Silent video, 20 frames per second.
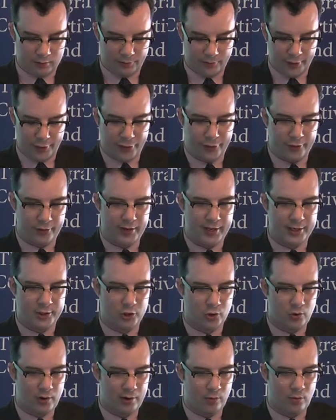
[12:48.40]
The third
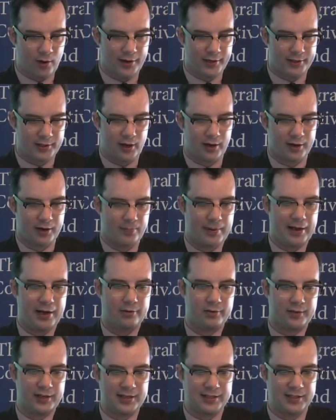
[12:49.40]
issue I want to talk
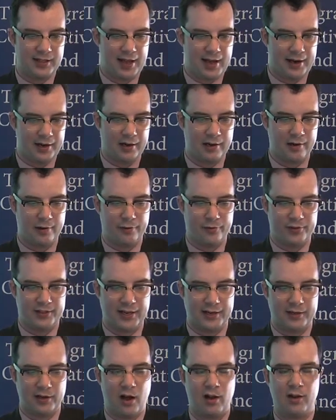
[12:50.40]
about is that of
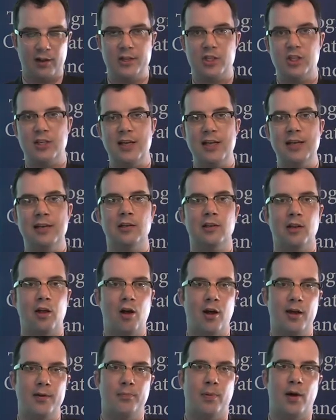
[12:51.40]
technology in
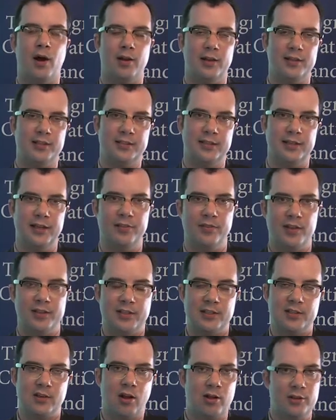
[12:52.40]
law and policy, and
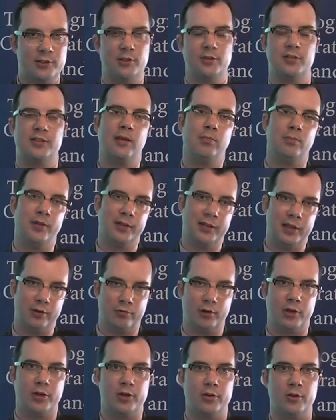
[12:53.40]
this is also something that
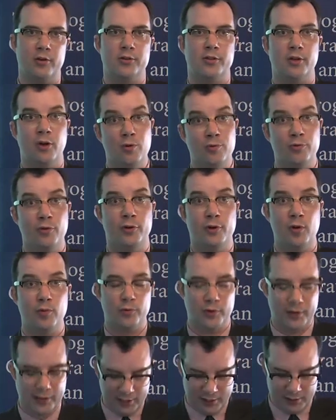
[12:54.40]
recurs over and
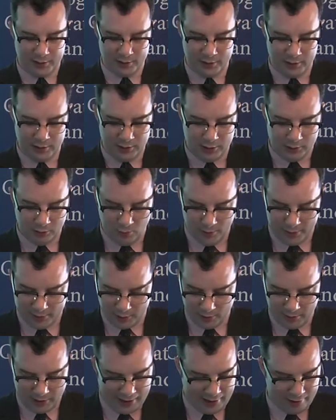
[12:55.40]
over again when
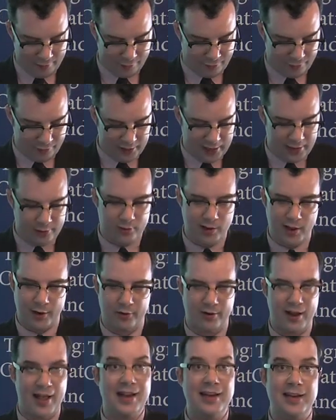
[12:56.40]
you have the internet
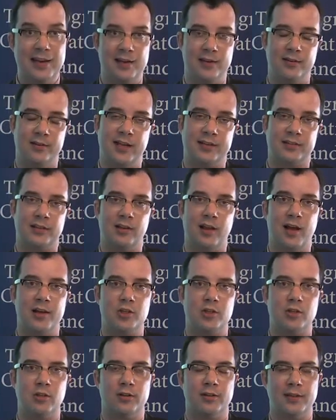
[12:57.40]
or any
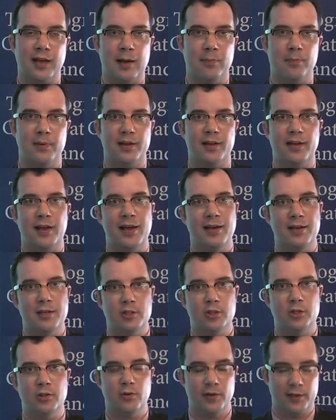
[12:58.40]
technological topic at
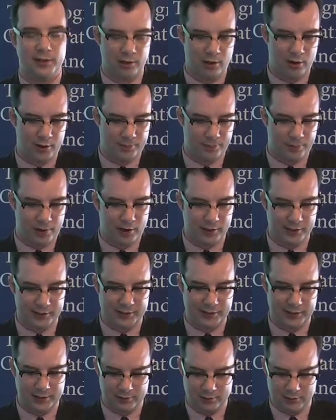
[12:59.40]
issue in law and
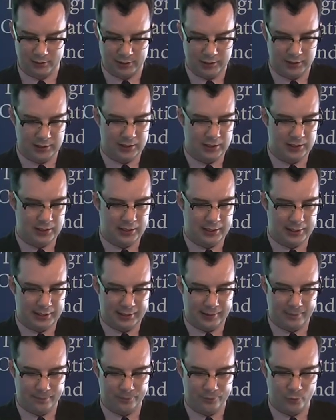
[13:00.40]
policy.
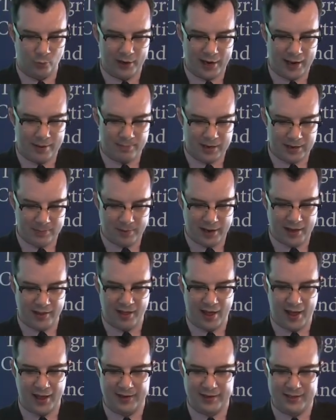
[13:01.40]
Um, what I mean by
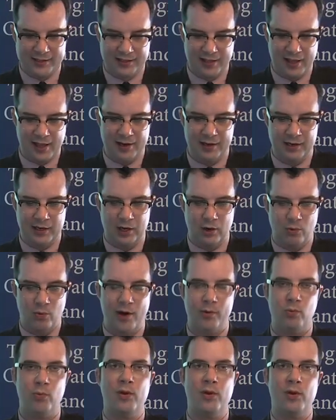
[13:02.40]
that is that when